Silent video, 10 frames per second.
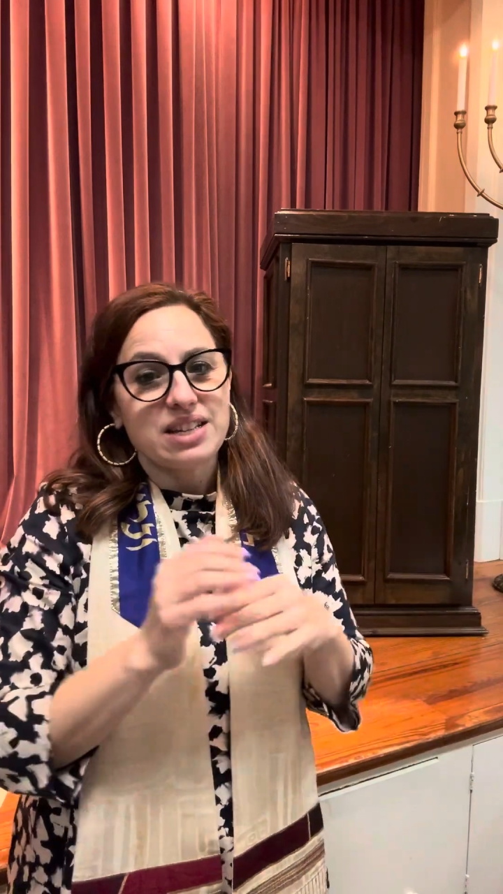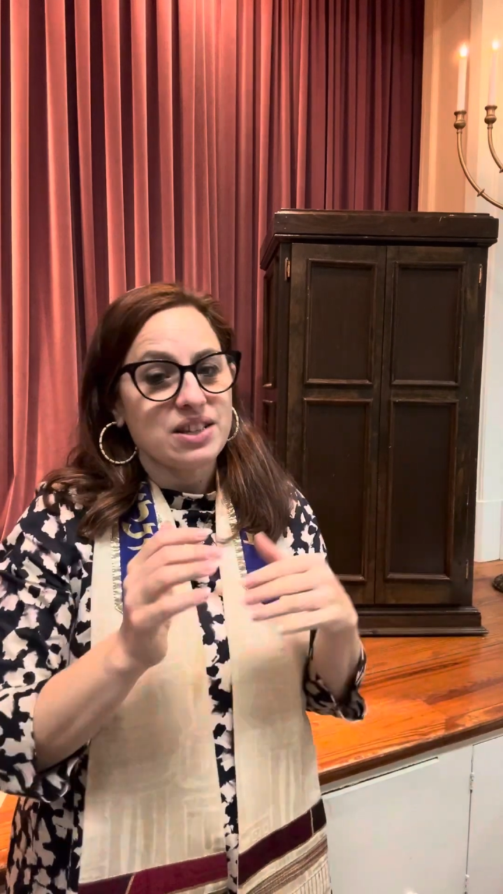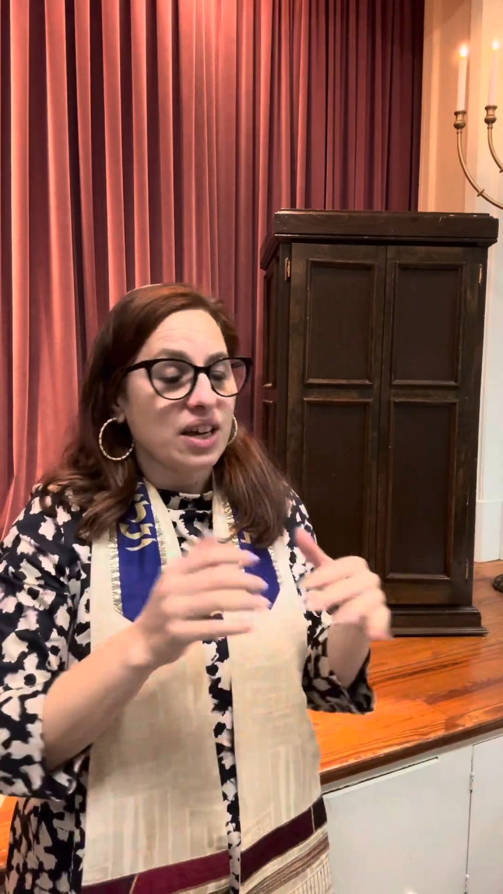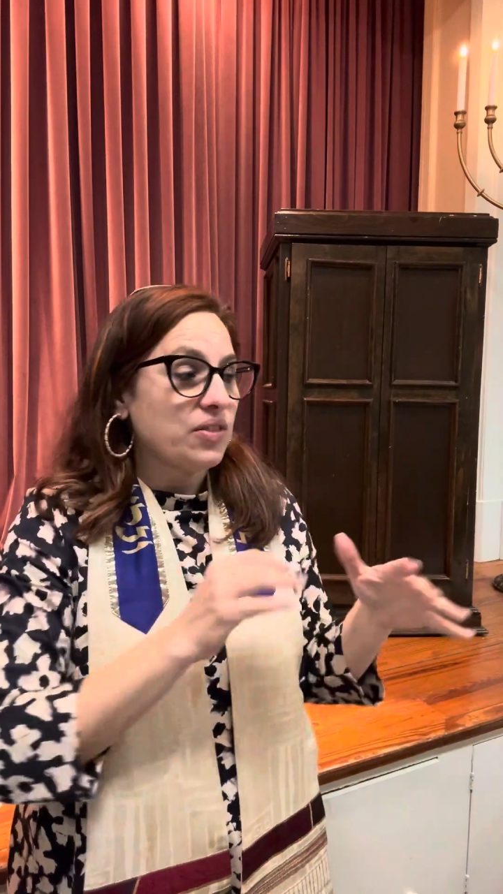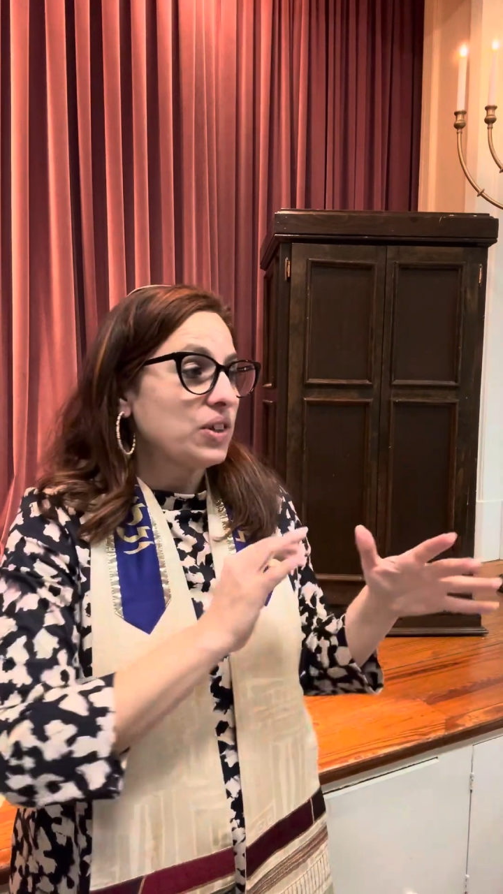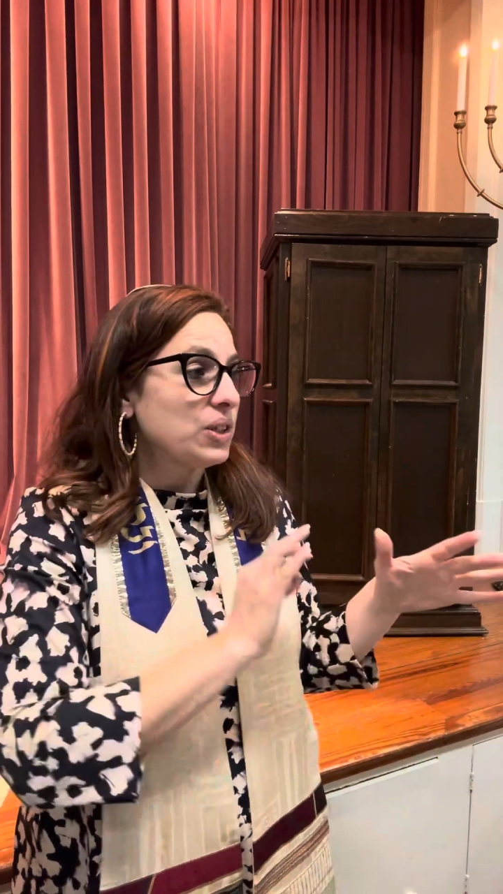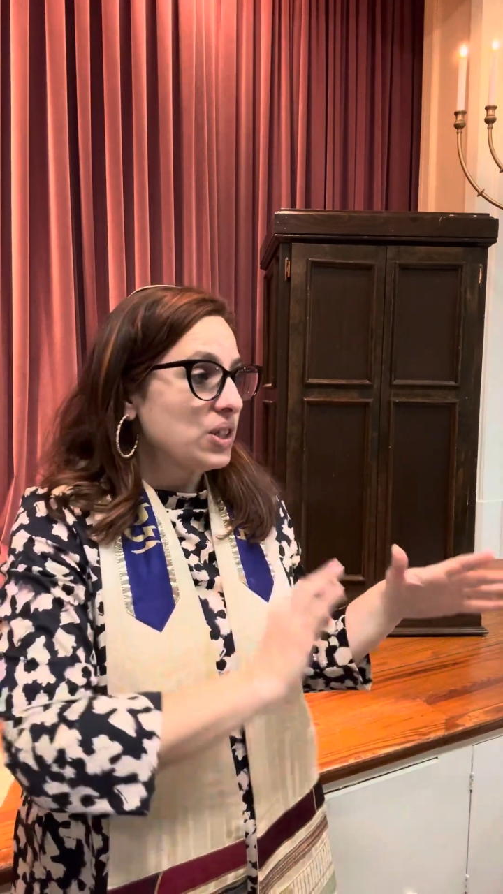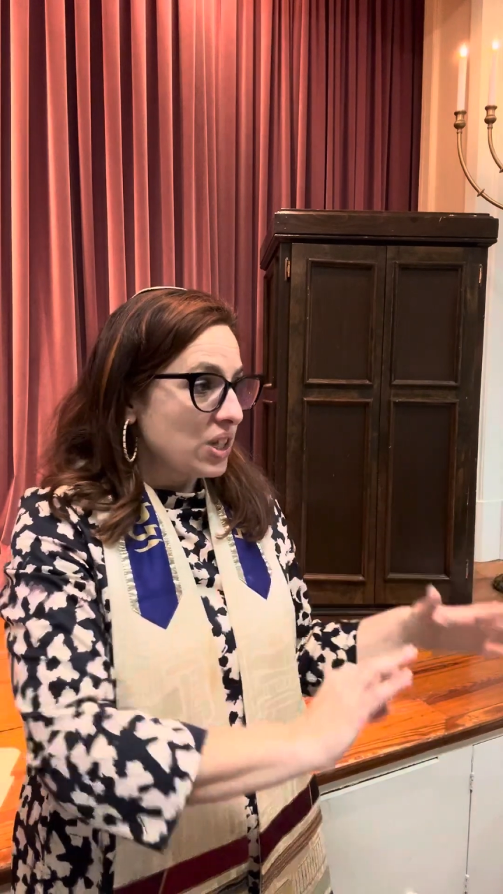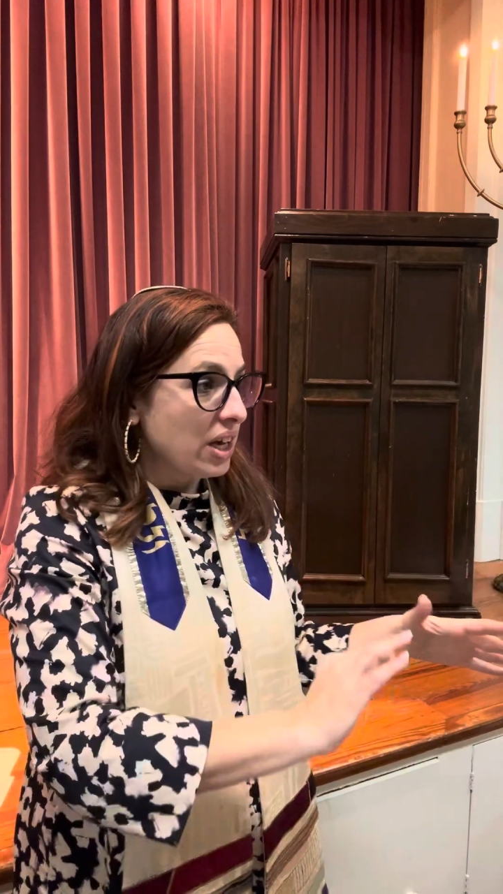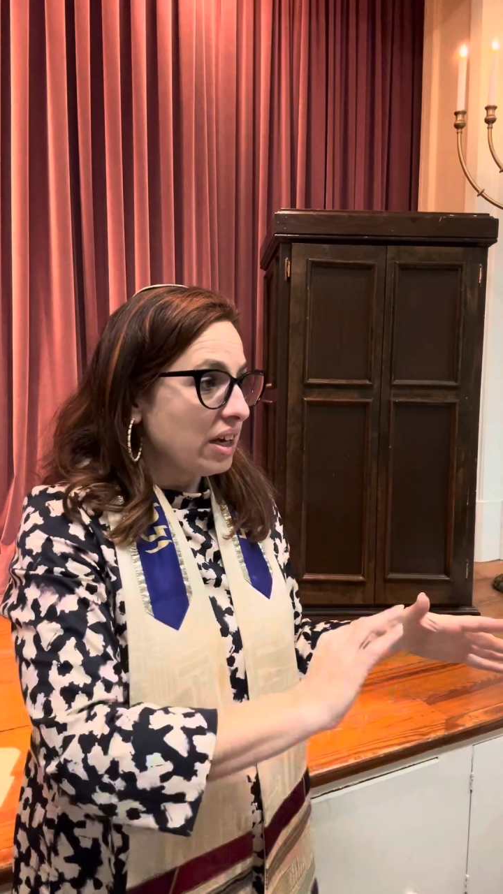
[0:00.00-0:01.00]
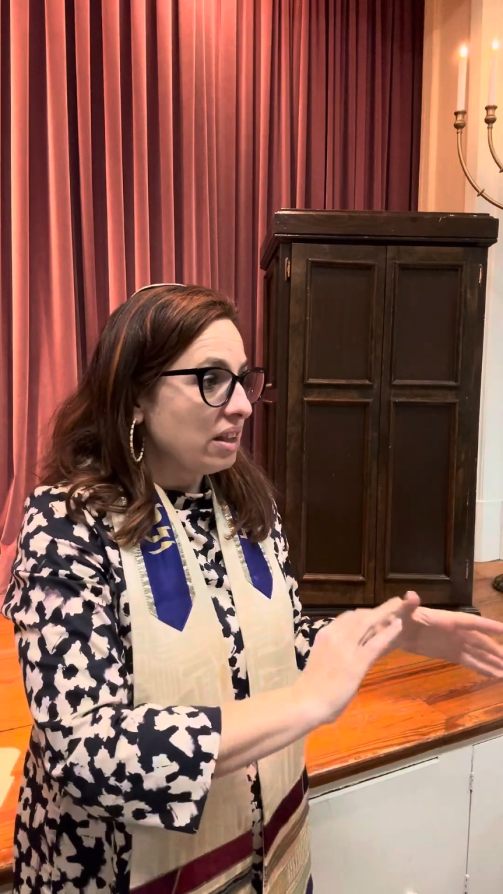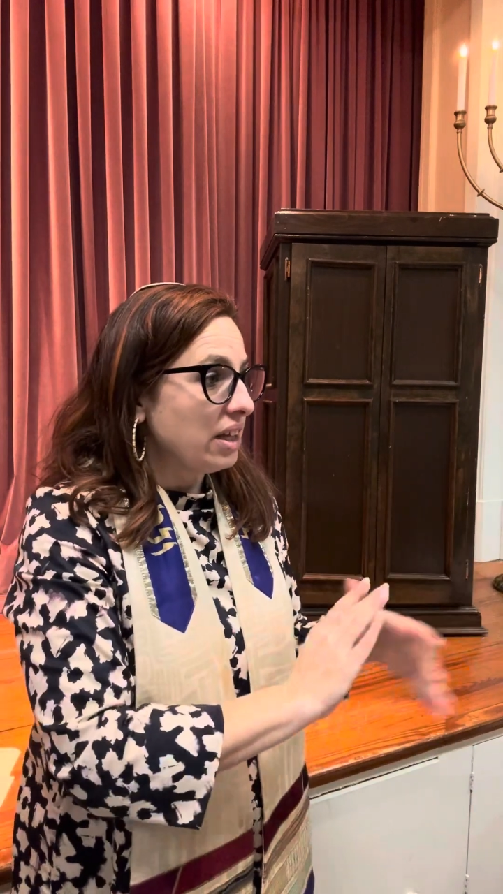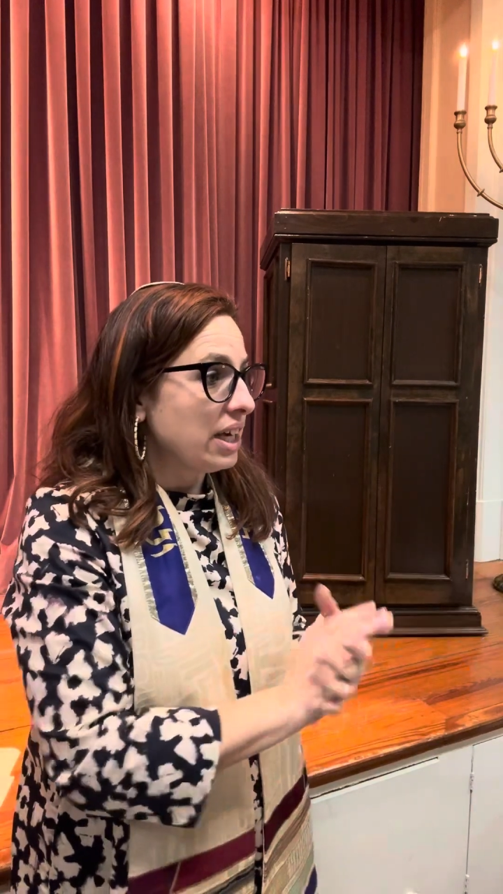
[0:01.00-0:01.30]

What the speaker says: the governor signed the